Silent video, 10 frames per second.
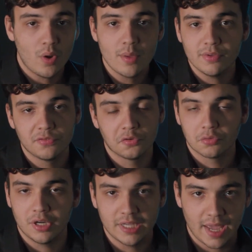way before
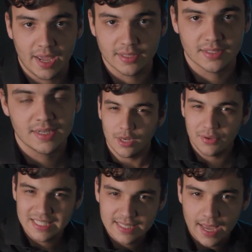running ads. I knew
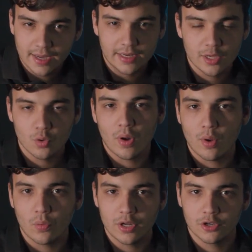exactly who
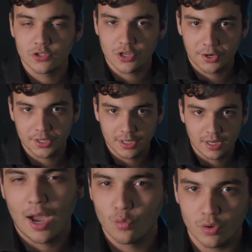I wanted to
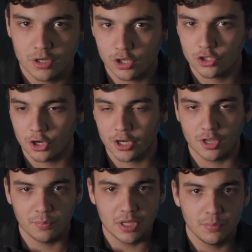target. I wanted to
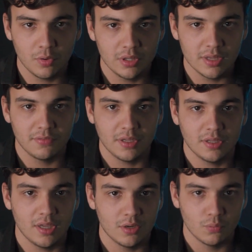target people
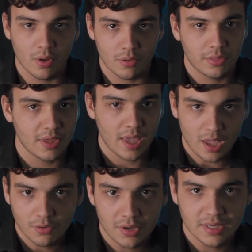living in wealthy
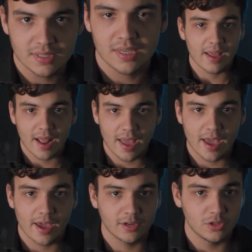areas that
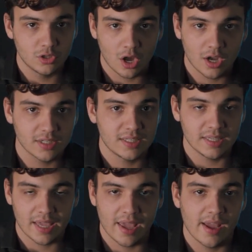had dogs
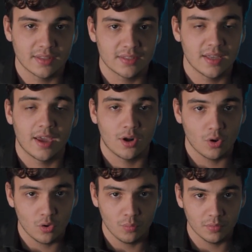and cats at
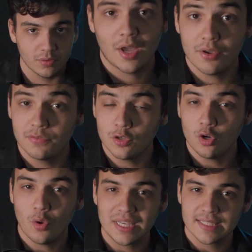home. Now, if you
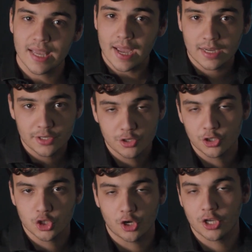don't know exactly who
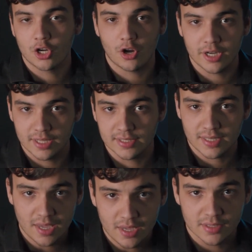your target
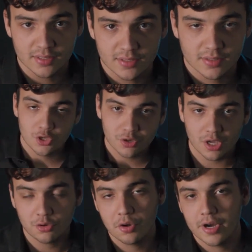audience is, you
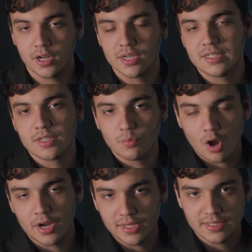can create a custom
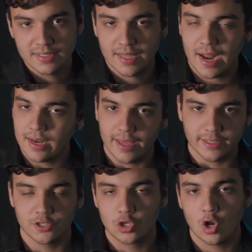audience that I
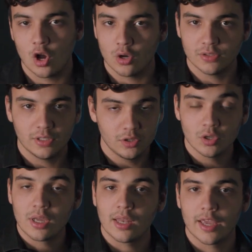like to call the
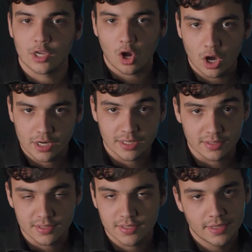lookalike
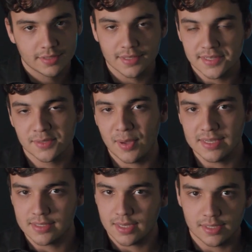audience. This is
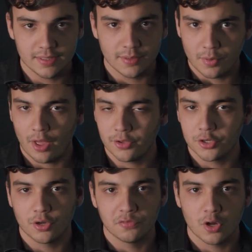basically the mother
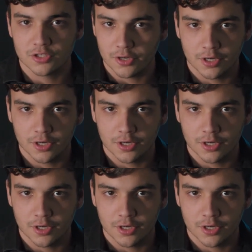of all